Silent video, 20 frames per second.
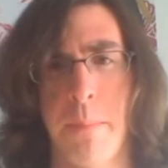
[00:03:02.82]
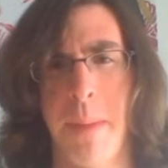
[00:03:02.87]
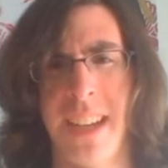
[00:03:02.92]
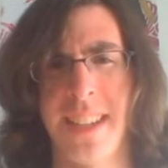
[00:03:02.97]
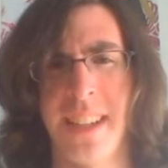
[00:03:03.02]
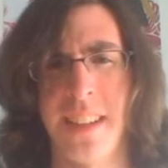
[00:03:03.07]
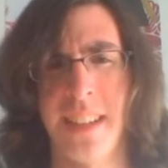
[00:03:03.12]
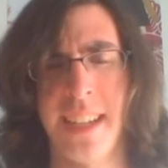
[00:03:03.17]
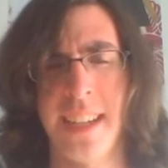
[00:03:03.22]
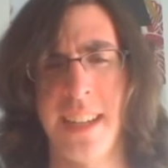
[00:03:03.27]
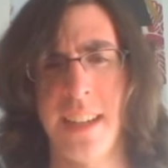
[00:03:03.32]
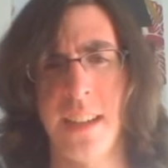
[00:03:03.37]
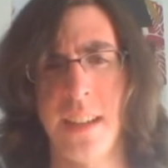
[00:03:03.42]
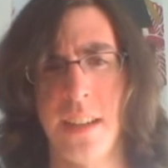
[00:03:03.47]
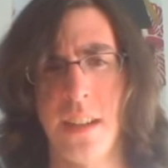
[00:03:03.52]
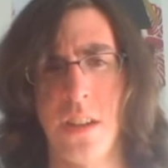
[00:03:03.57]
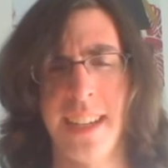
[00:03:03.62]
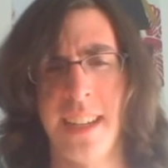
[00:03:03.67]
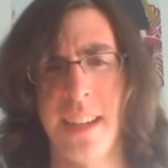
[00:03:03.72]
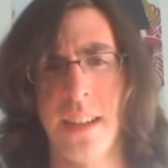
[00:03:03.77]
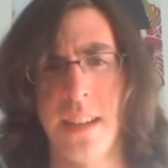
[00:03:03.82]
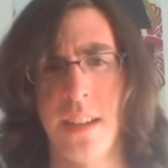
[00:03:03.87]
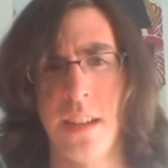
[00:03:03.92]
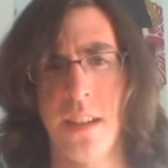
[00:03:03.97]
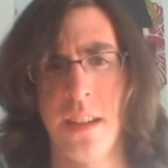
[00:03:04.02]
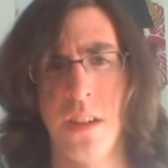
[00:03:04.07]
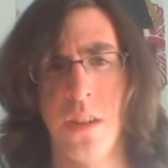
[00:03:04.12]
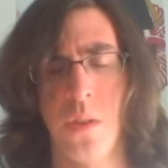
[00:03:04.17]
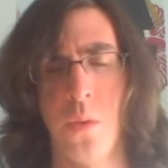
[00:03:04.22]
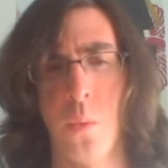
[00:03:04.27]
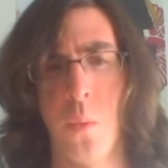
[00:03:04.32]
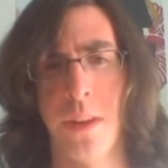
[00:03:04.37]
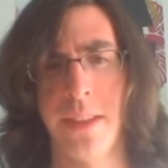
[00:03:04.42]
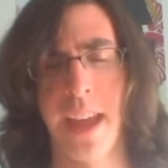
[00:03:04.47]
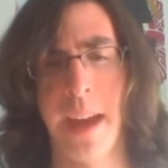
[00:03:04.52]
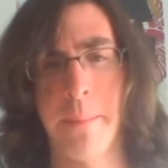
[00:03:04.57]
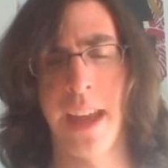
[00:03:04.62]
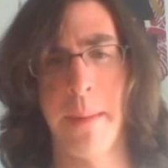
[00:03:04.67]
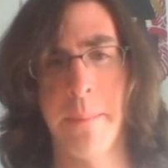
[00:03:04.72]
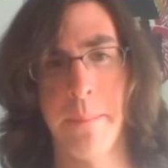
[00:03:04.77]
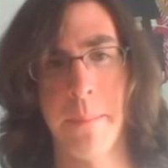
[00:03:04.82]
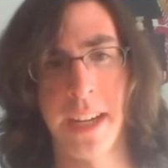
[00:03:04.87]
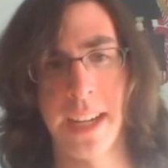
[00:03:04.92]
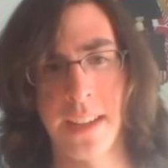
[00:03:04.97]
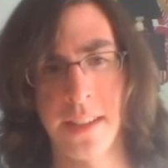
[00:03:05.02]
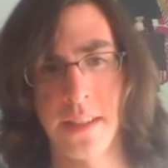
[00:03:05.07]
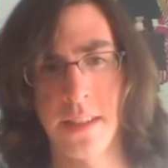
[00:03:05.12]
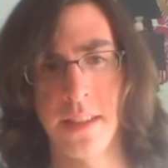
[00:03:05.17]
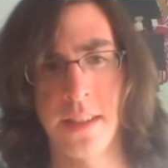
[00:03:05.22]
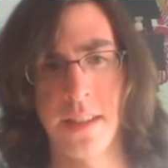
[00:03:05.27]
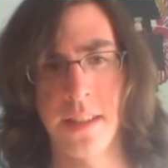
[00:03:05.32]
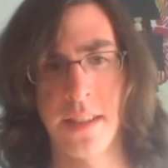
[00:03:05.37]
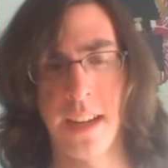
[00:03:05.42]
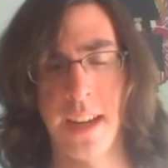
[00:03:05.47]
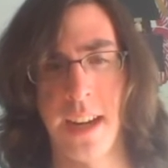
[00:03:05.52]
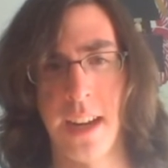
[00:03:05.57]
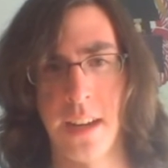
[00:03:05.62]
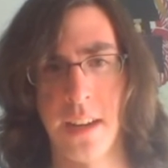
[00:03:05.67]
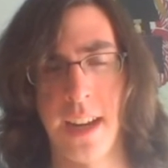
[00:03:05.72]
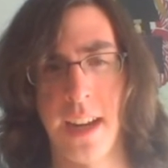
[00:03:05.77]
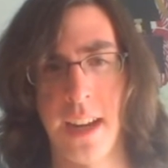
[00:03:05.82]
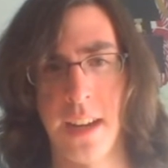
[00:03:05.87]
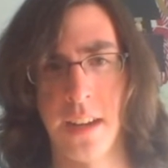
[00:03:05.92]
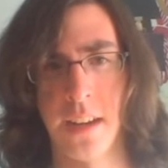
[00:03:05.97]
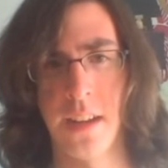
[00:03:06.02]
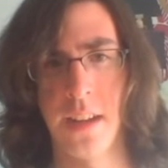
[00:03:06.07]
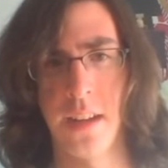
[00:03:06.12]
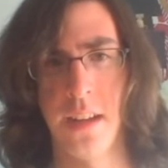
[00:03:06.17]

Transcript: basically what that means in